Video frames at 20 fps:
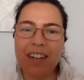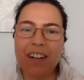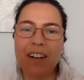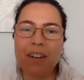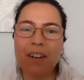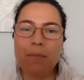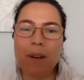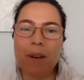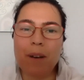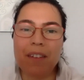
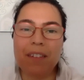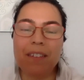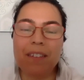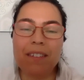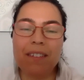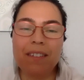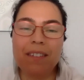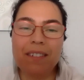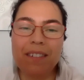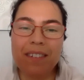about,
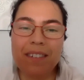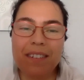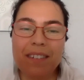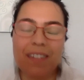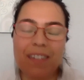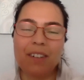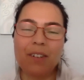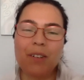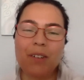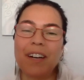
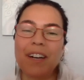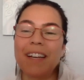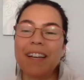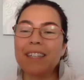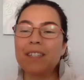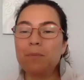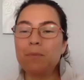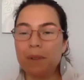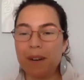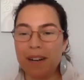or
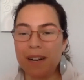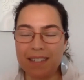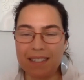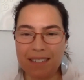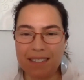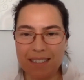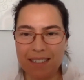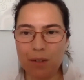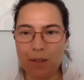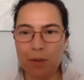
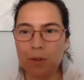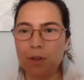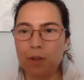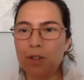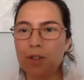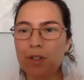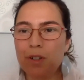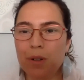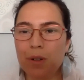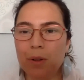expresses or
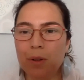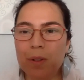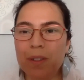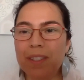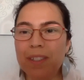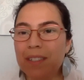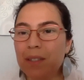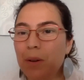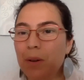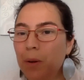shows
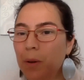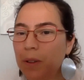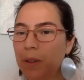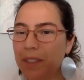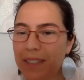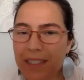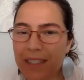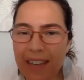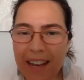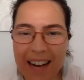this
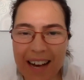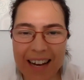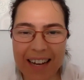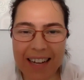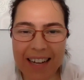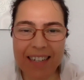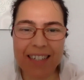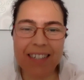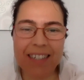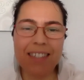
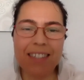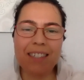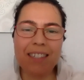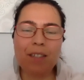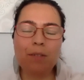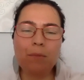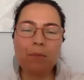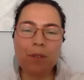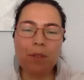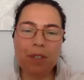kindness,
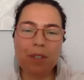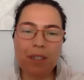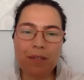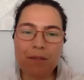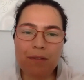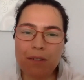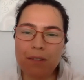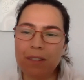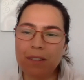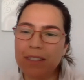this
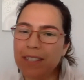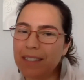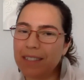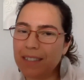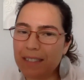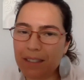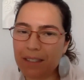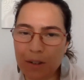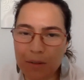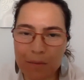mercifulness,
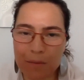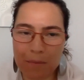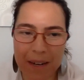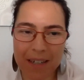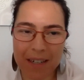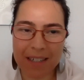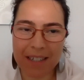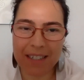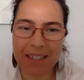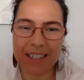this
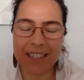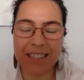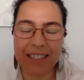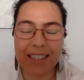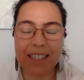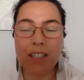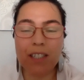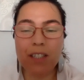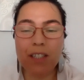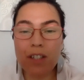
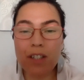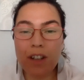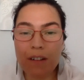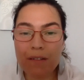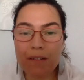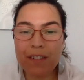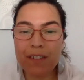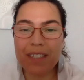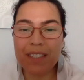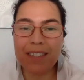compassionateness, this
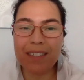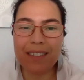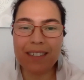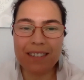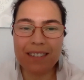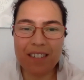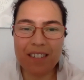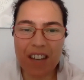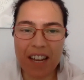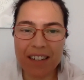softest,
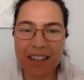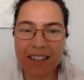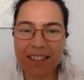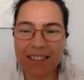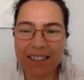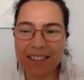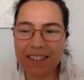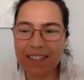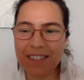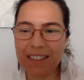
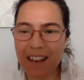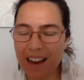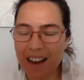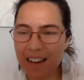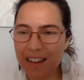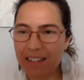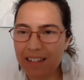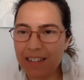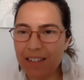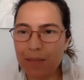gentlest,
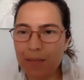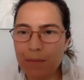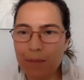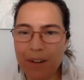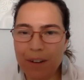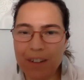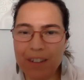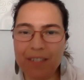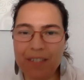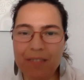kindest
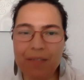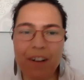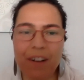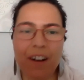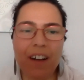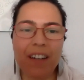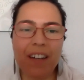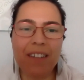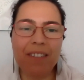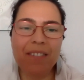part of
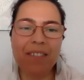God.